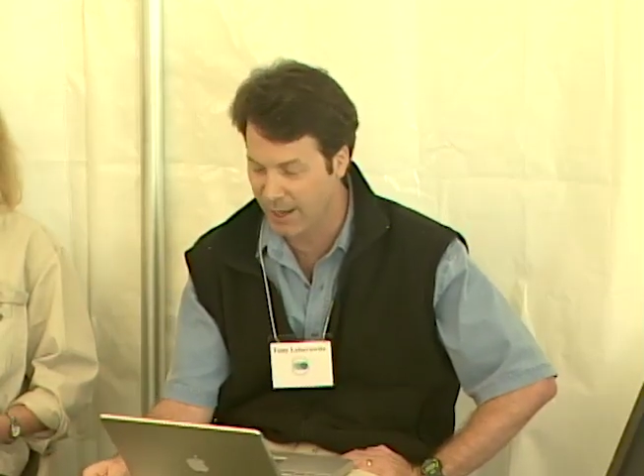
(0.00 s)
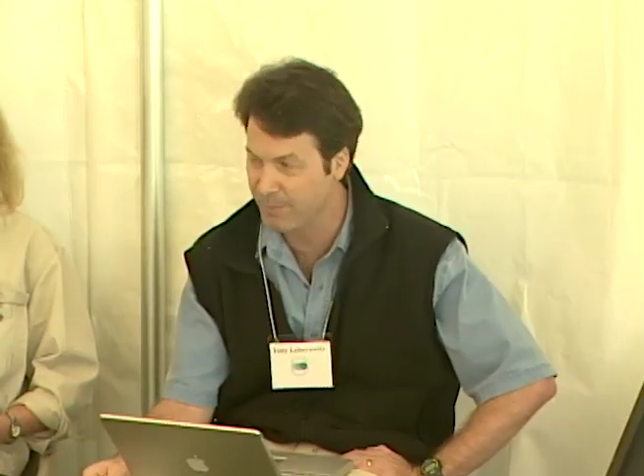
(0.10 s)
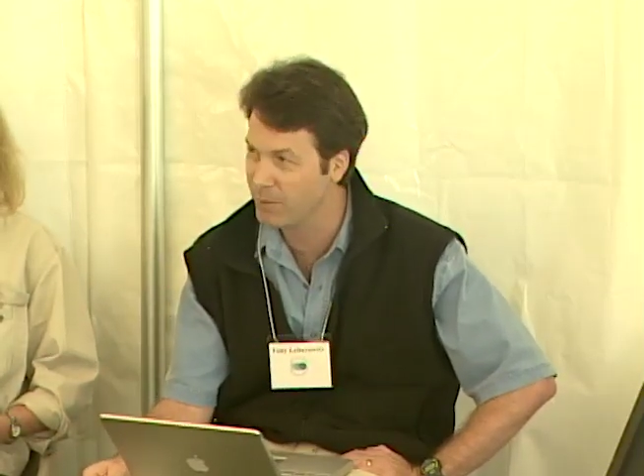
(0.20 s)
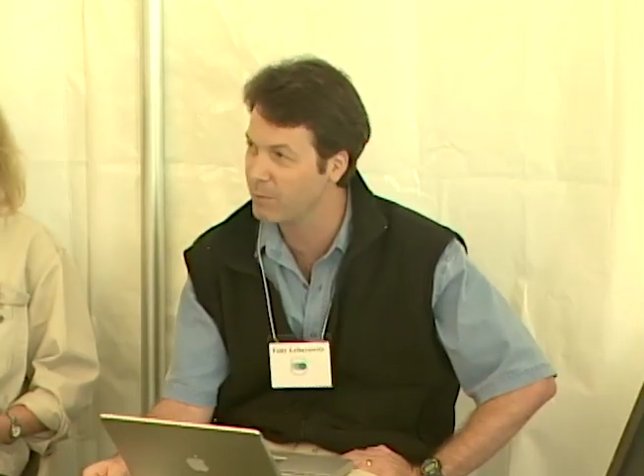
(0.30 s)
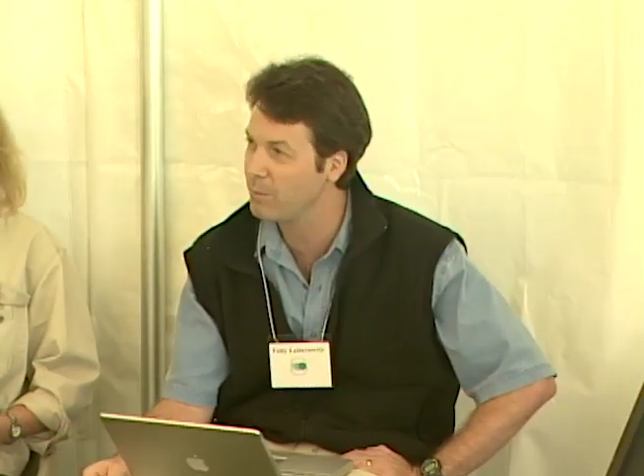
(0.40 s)

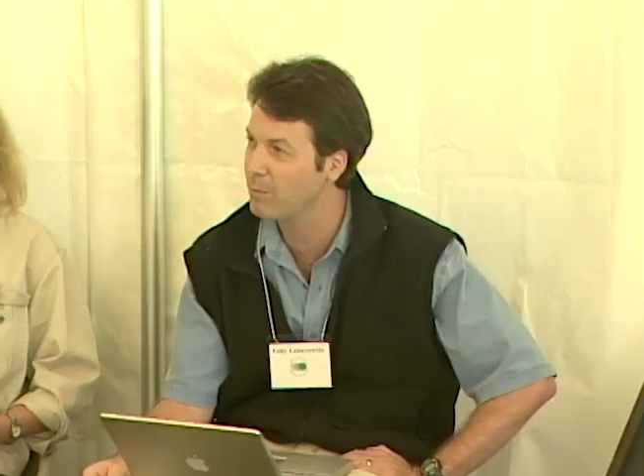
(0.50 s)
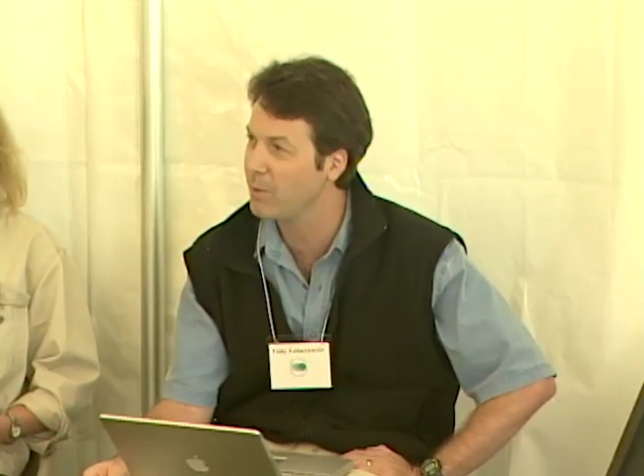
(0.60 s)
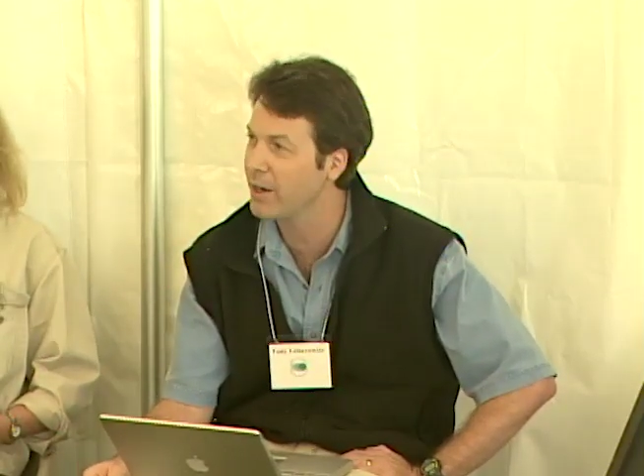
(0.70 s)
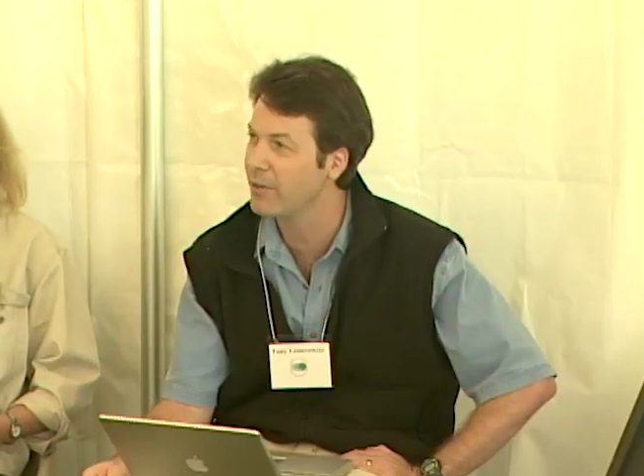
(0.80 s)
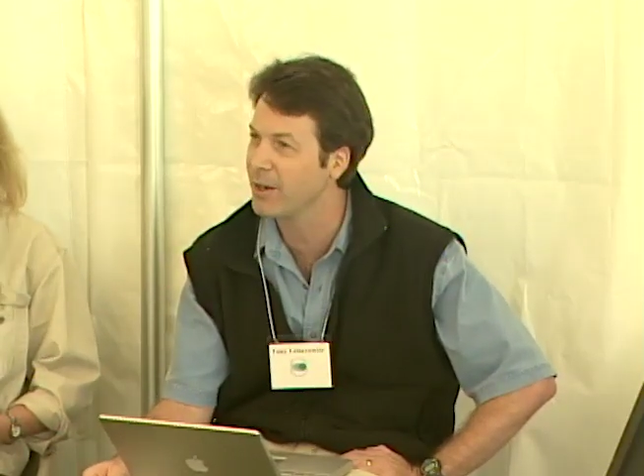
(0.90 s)
I've been
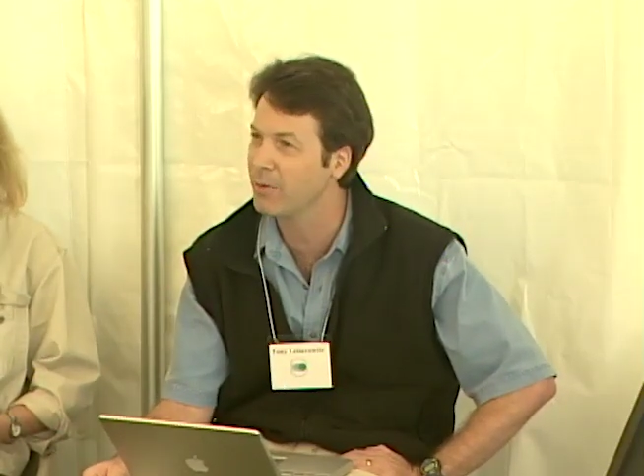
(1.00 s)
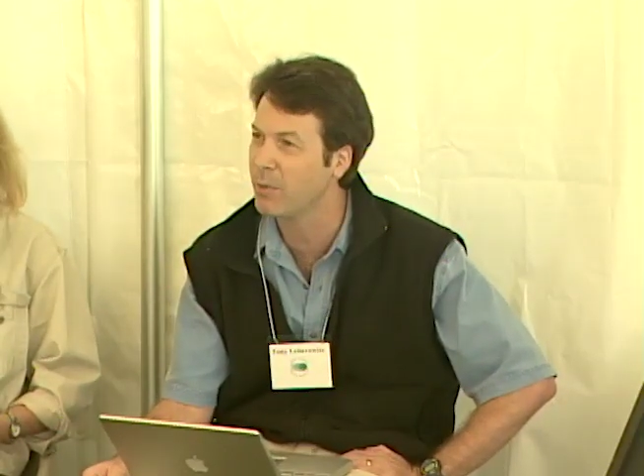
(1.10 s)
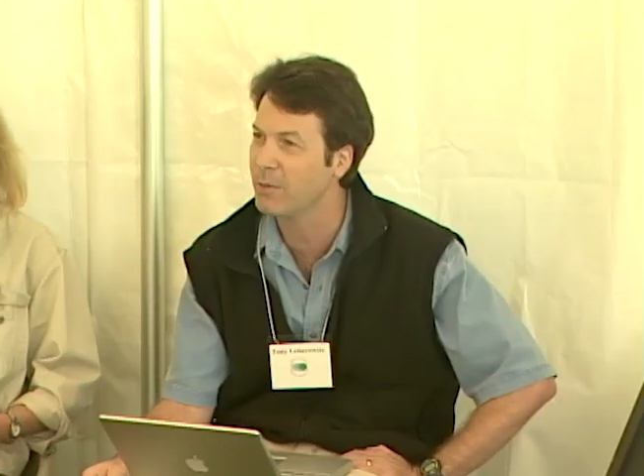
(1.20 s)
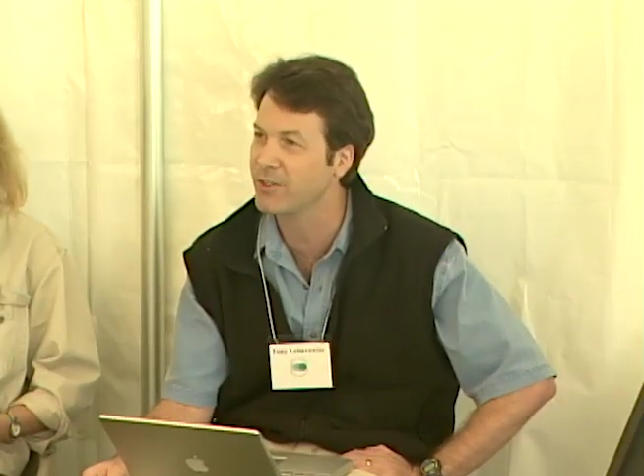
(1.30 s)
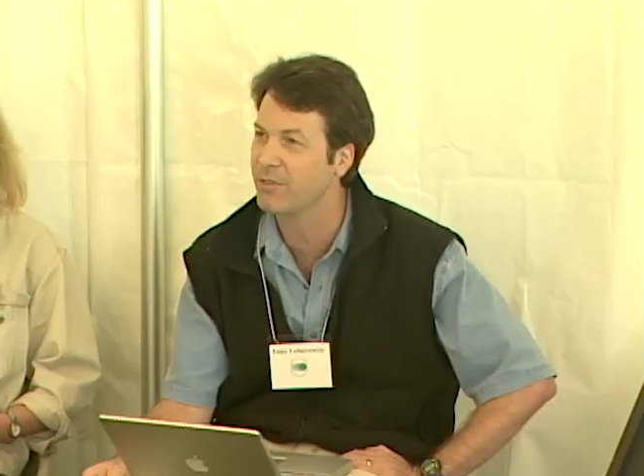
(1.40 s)
wondering
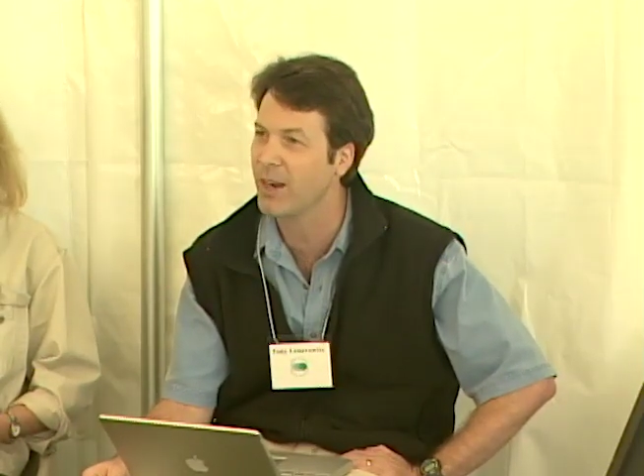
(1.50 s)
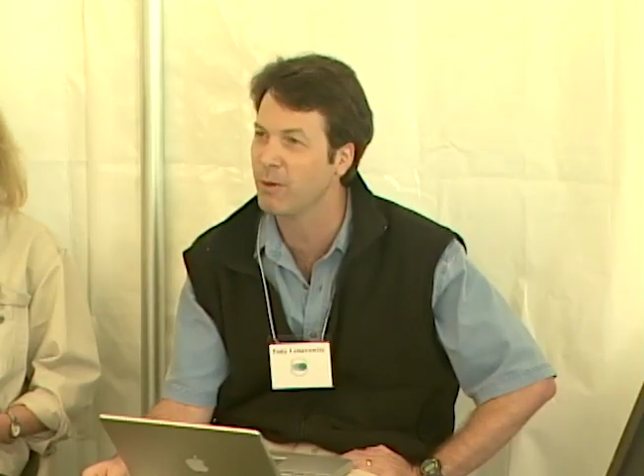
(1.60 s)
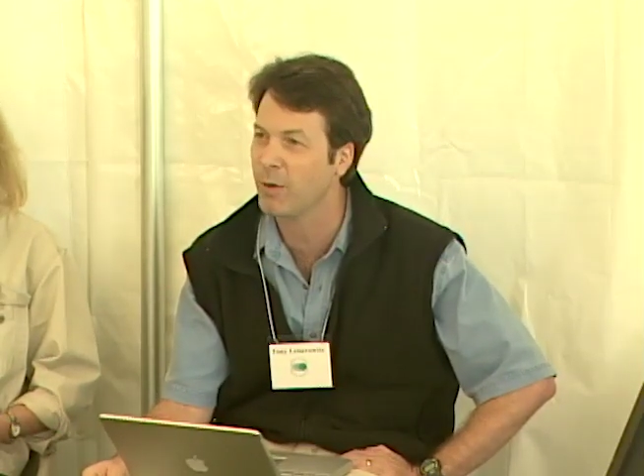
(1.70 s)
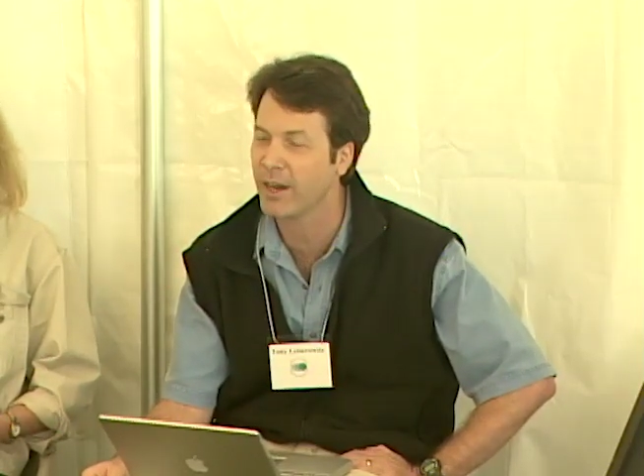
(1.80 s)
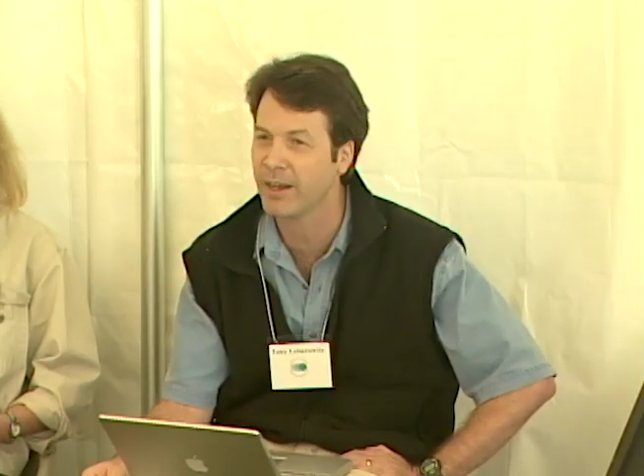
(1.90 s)
what was the
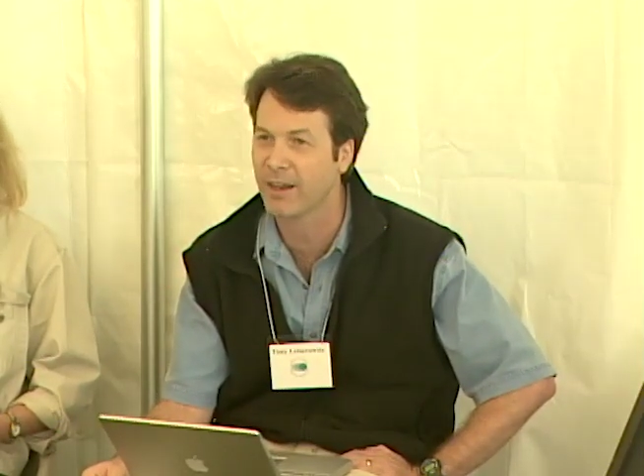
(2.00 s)
right one,